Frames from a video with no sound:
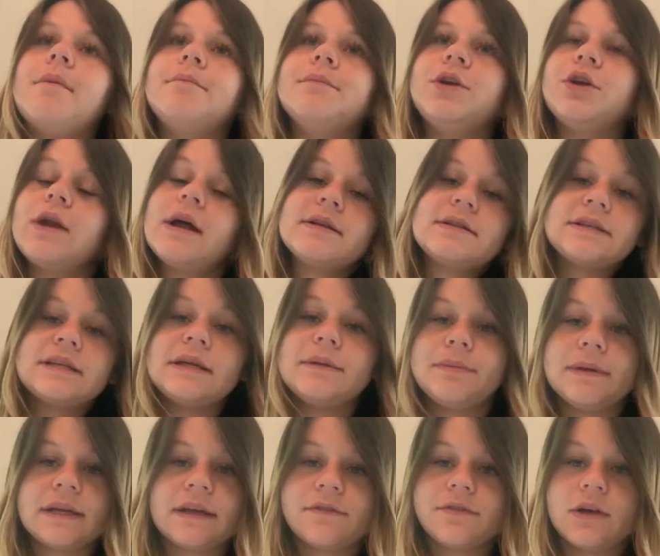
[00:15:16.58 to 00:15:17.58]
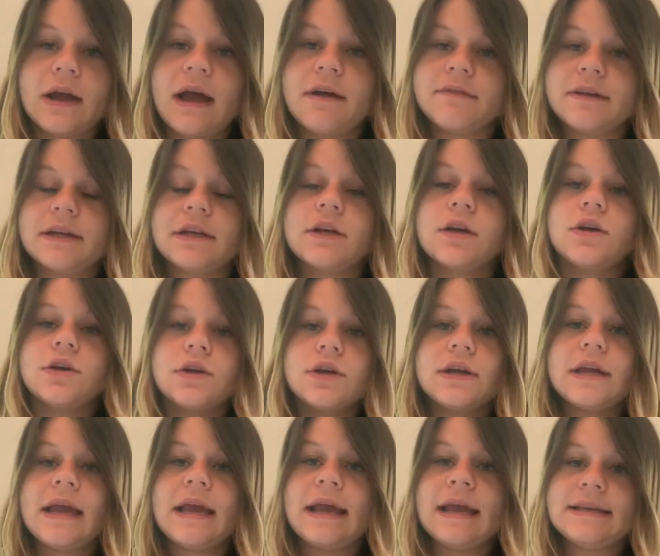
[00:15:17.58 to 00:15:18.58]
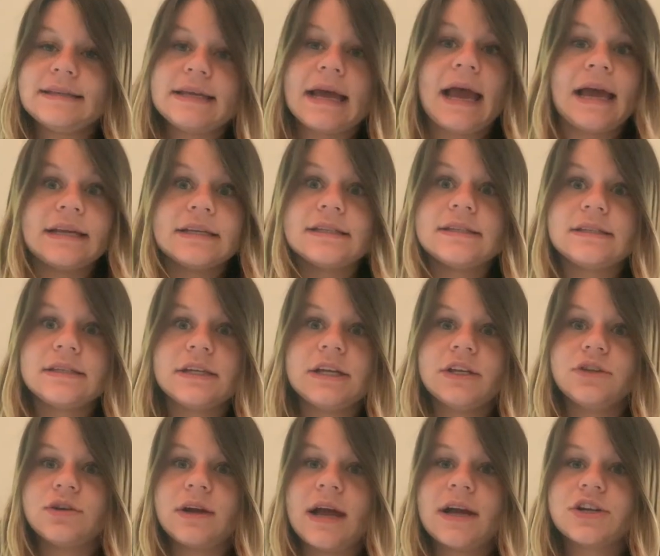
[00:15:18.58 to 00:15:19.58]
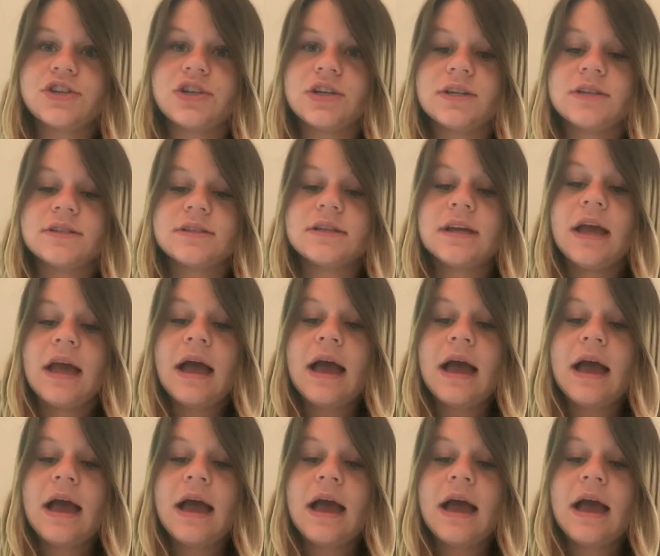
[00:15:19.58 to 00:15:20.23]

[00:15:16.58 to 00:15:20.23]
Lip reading: You're not sleeping if you're having intense contractions.